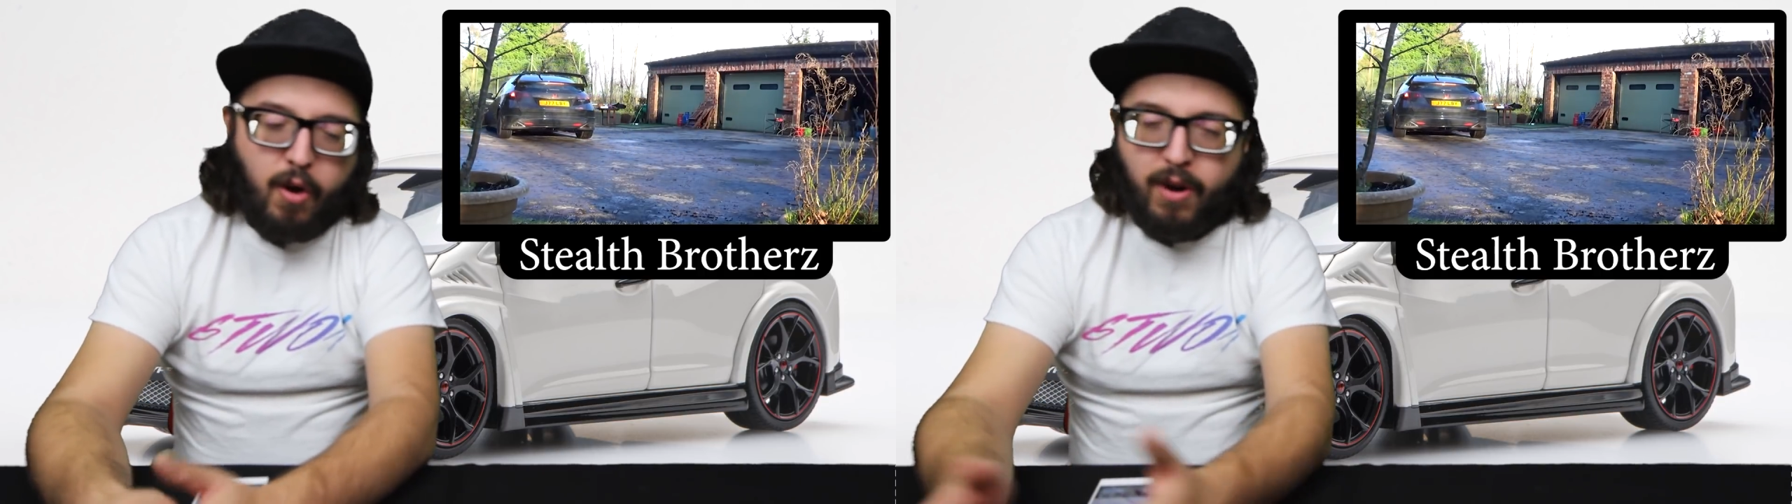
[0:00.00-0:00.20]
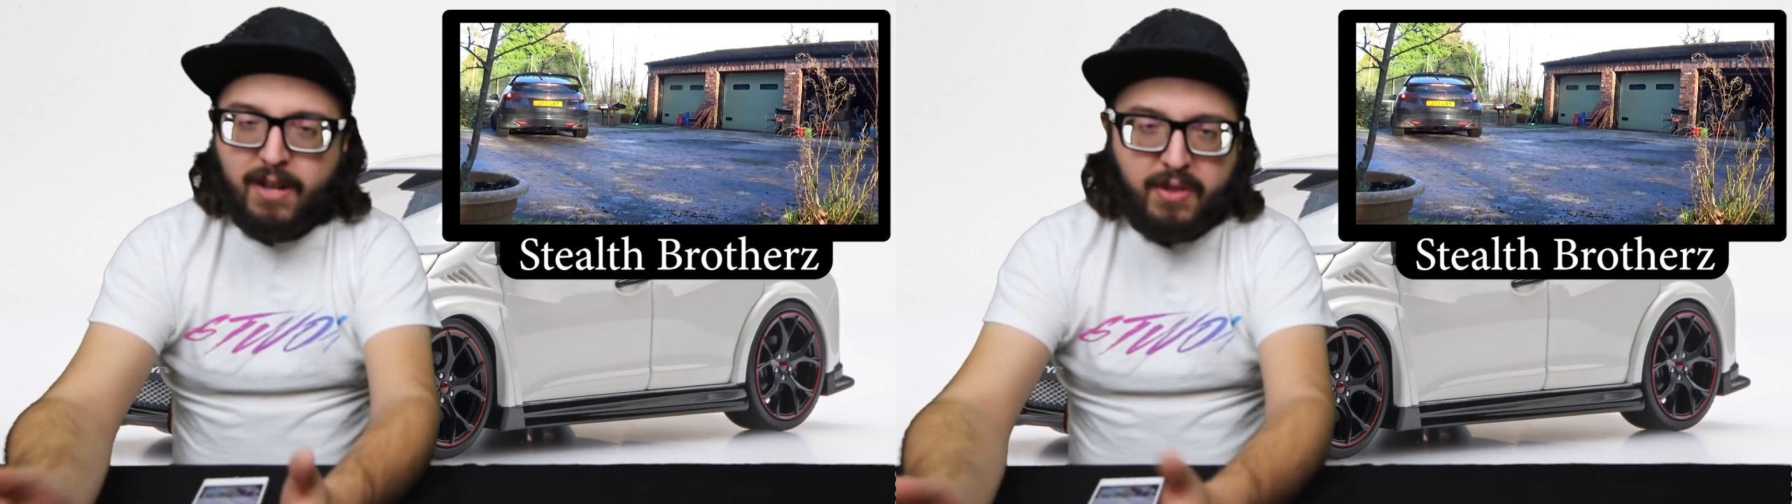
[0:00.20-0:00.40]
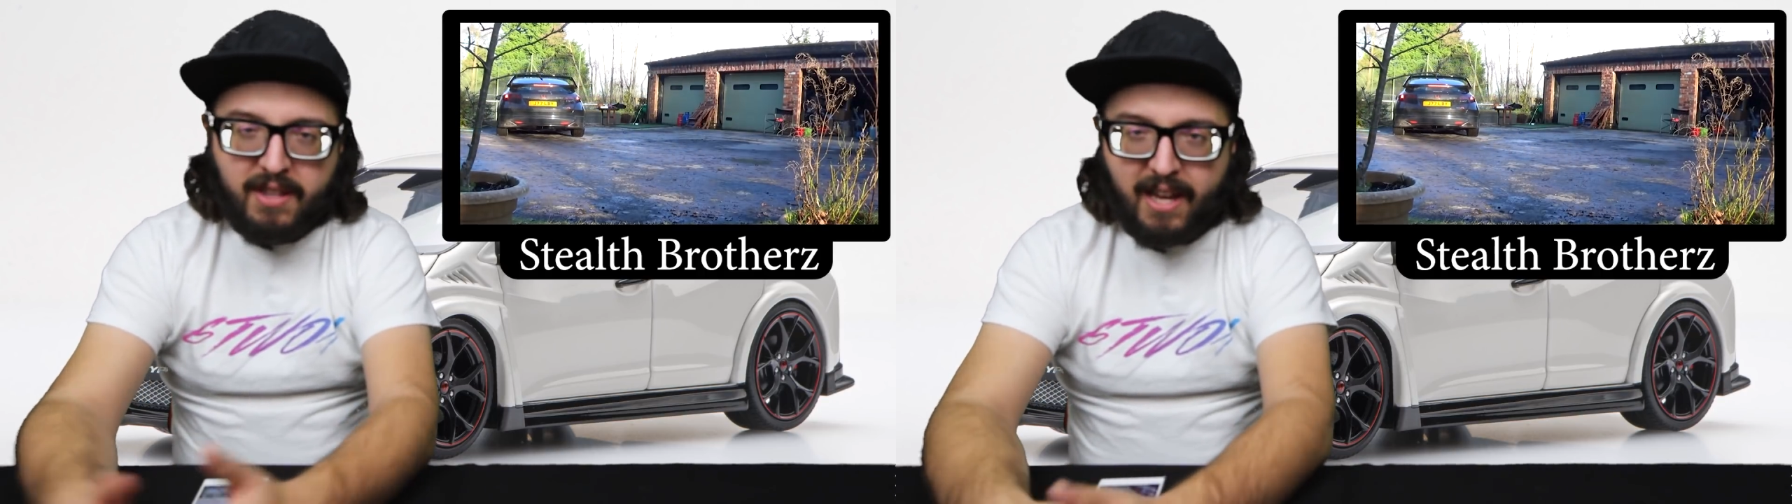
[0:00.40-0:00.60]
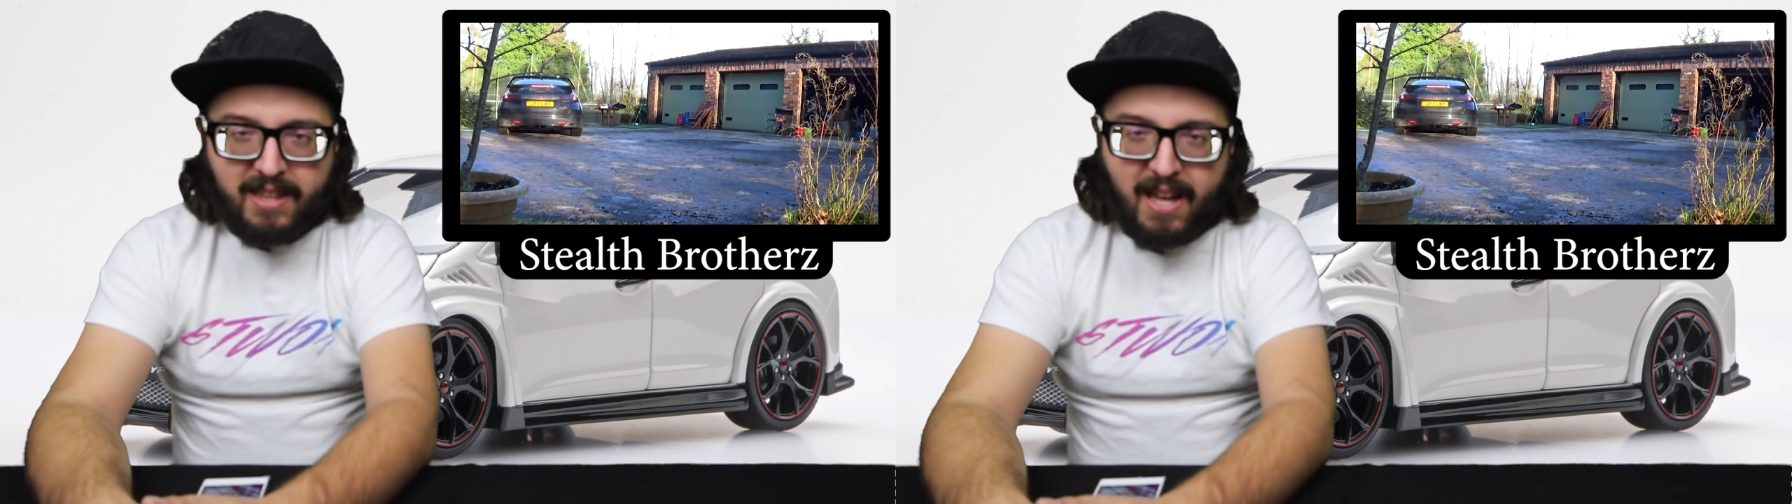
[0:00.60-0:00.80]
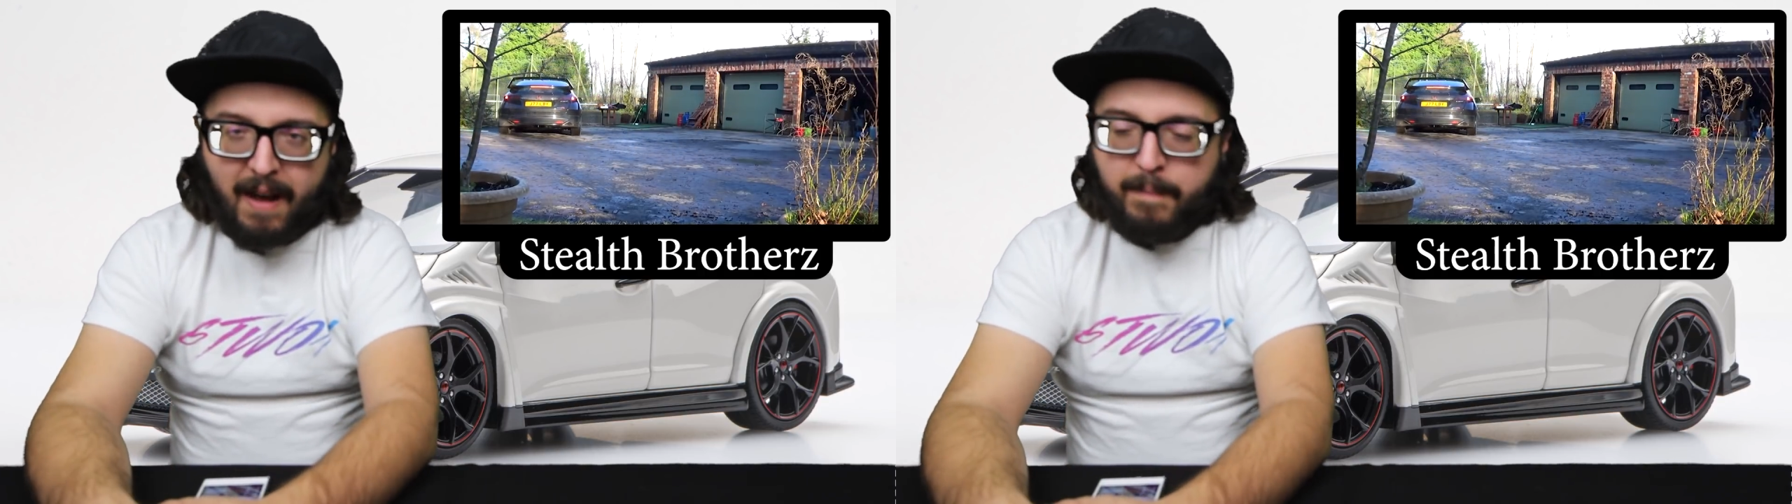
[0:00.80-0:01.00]
or anything
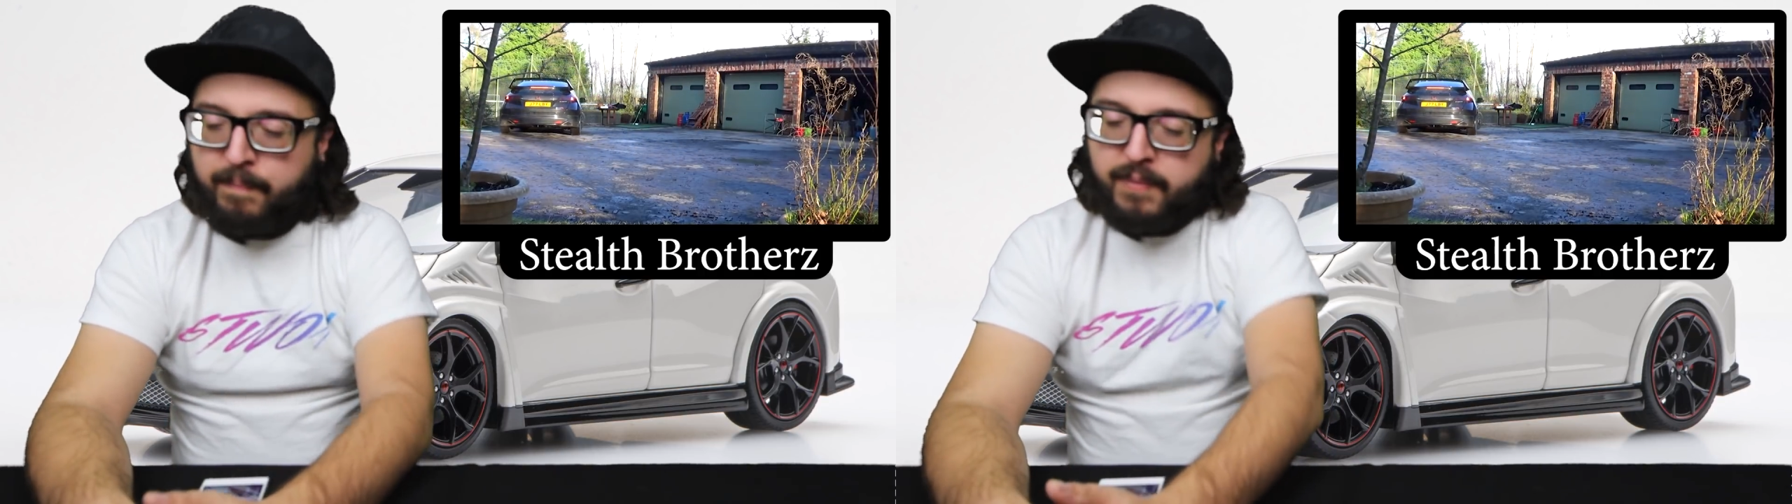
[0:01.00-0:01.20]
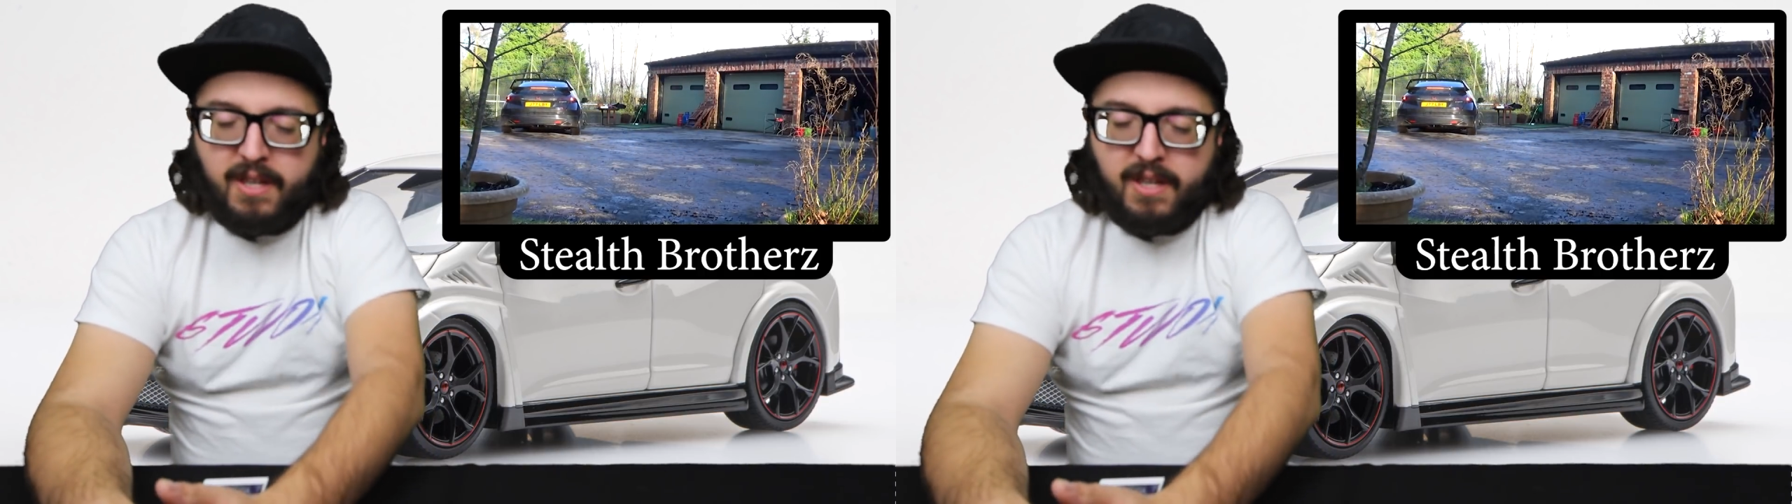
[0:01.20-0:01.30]
like that.